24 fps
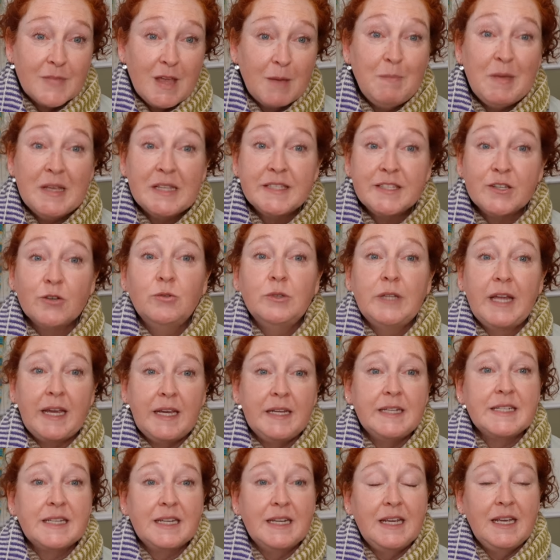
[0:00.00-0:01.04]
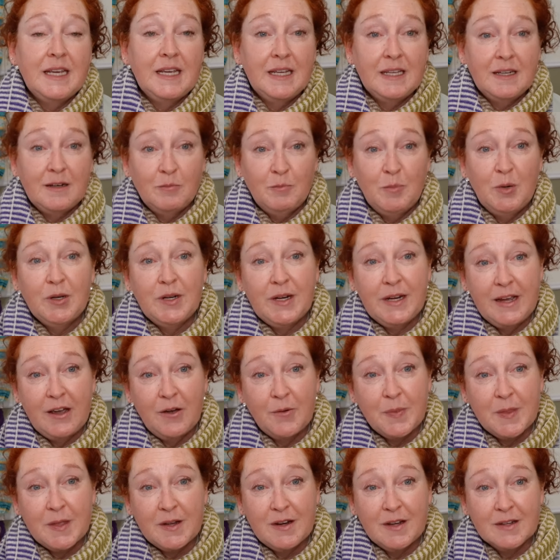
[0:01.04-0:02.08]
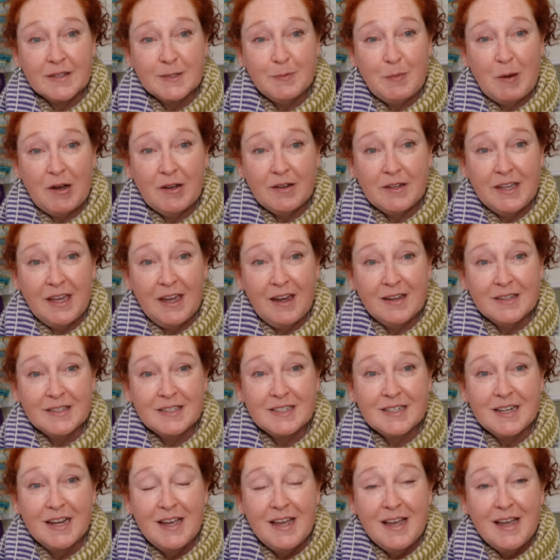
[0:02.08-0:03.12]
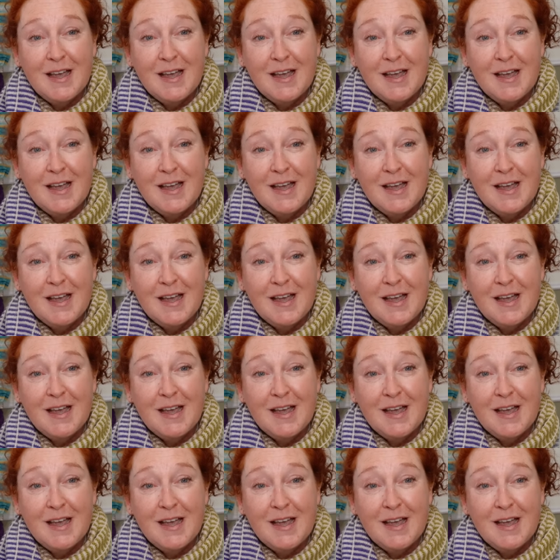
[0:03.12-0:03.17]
been so late in putting out the next podcast.